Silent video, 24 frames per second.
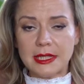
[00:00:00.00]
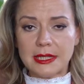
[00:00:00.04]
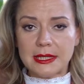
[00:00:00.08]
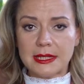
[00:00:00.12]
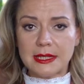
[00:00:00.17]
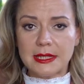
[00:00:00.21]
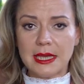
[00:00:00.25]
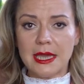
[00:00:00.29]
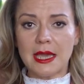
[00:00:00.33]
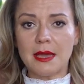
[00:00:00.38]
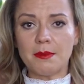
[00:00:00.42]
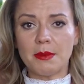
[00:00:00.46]

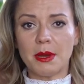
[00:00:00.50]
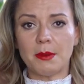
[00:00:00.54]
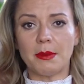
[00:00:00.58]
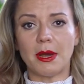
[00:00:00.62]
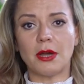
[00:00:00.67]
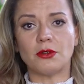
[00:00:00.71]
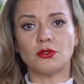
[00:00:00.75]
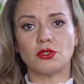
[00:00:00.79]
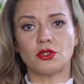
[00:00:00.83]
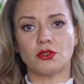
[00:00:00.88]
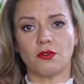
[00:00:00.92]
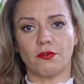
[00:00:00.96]
same
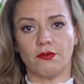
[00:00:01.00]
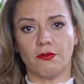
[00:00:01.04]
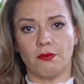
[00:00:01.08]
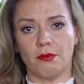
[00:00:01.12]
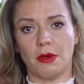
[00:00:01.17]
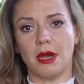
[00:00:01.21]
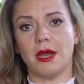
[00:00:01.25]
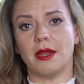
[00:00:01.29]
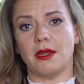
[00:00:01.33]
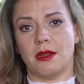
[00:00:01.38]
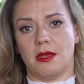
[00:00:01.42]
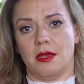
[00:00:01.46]
amounts of
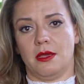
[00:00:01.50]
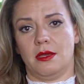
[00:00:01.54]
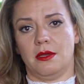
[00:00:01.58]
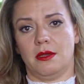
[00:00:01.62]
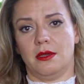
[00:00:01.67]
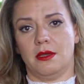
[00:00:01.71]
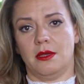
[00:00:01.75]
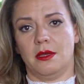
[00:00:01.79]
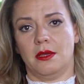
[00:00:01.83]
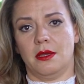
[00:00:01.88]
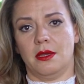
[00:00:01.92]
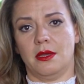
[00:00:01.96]
money
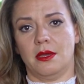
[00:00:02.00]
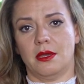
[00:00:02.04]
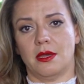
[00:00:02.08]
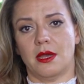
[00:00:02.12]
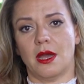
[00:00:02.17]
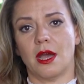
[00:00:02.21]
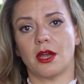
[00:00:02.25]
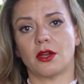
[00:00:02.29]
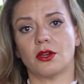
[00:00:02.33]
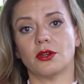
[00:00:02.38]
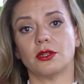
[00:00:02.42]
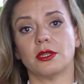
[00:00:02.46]

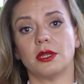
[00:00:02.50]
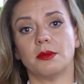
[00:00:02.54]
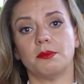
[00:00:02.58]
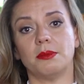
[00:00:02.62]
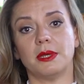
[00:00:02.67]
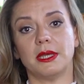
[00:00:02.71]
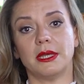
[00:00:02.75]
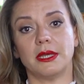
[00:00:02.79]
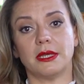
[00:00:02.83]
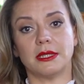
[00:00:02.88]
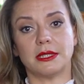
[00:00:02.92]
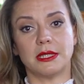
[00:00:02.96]
are going to
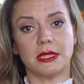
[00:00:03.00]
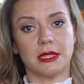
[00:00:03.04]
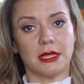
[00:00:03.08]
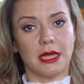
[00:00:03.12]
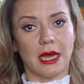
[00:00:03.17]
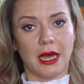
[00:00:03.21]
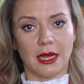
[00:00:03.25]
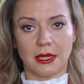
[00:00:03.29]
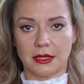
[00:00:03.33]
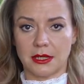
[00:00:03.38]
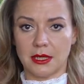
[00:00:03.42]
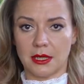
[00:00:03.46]
be
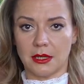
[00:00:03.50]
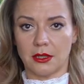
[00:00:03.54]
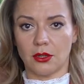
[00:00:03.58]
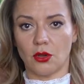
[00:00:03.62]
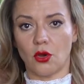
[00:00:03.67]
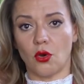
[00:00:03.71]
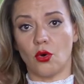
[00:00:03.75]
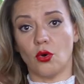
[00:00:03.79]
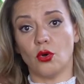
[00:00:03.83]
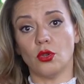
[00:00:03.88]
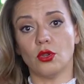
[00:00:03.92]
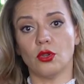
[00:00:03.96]
deducted
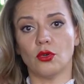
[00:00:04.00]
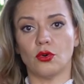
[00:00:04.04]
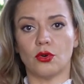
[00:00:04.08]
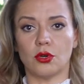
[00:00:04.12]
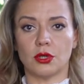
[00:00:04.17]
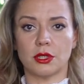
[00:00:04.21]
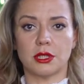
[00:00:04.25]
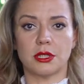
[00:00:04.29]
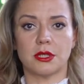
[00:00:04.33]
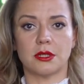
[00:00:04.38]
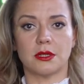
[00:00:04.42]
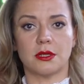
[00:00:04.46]
or
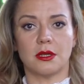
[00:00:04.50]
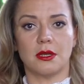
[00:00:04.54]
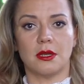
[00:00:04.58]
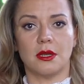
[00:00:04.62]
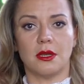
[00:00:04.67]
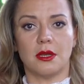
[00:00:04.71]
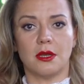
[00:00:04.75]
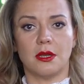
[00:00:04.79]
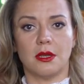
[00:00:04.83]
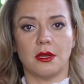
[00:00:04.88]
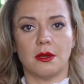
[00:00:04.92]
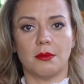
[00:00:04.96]
lost
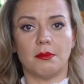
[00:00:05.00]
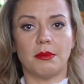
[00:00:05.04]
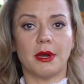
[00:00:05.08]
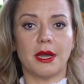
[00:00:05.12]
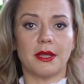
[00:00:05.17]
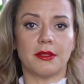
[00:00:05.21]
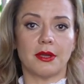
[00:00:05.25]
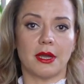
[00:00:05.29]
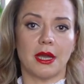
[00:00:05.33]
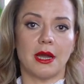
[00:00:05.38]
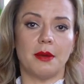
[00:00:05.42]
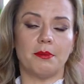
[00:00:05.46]

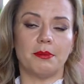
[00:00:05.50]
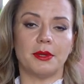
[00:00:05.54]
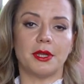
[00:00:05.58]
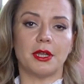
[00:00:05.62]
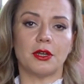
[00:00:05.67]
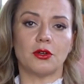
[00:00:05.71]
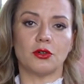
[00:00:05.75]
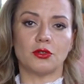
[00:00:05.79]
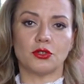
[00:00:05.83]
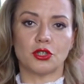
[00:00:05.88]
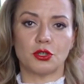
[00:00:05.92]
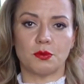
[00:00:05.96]
by the
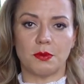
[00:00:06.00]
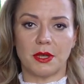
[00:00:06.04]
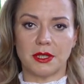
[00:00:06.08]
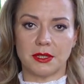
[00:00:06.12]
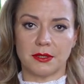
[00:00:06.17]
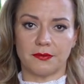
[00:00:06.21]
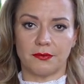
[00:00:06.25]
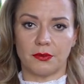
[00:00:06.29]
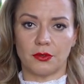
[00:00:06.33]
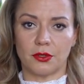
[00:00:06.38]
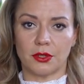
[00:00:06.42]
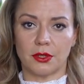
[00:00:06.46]
company called
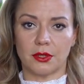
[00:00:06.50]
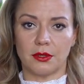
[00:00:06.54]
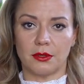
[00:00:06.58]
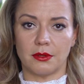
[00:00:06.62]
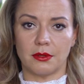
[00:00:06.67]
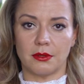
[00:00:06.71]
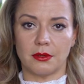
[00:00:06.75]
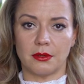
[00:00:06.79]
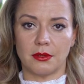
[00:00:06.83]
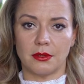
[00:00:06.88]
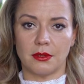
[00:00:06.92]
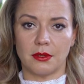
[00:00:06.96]
Shmezerford.
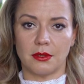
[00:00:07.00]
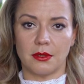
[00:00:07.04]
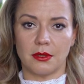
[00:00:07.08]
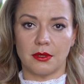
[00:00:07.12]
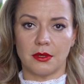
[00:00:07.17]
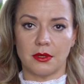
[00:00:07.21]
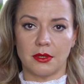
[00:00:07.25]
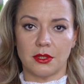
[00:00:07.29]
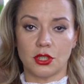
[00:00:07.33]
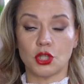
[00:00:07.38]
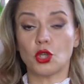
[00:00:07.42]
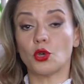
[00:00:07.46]

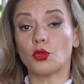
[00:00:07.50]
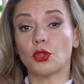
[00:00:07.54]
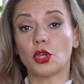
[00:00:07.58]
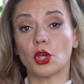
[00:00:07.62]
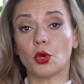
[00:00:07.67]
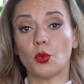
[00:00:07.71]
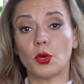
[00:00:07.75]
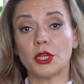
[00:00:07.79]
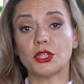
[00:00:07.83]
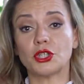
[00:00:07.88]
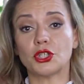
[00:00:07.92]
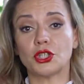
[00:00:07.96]
So the
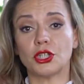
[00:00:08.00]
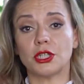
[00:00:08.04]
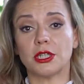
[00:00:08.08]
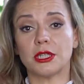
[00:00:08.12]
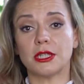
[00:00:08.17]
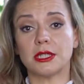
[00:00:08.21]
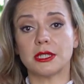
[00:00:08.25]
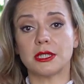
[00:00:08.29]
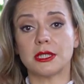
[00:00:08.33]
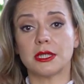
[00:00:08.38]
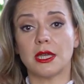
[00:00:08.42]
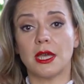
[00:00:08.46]
question
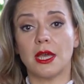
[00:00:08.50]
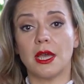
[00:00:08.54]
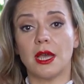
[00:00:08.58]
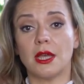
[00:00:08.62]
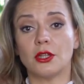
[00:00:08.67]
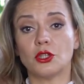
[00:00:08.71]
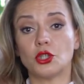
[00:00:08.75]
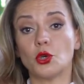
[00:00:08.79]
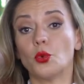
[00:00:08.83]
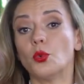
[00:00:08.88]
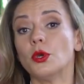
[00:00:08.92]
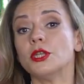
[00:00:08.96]
is,
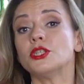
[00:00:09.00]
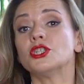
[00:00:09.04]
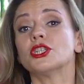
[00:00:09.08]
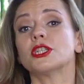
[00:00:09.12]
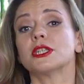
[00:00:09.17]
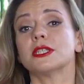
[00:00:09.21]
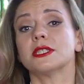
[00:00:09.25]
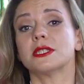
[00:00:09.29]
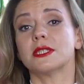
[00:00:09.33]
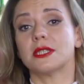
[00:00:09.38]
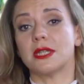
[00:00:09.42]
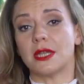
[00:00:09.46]
to which
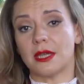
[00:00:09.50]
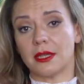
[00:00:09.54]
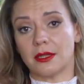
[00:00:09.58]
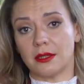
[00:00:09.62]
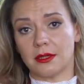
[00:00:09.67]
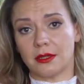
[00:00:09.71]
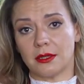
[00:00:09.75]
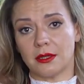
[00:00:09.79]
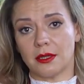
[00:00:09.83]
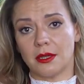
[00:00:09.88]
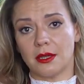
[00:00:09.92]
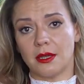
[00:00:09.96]

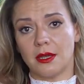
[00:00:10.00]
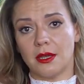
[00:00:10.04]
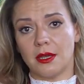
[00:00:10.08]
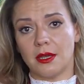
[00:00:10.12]
extent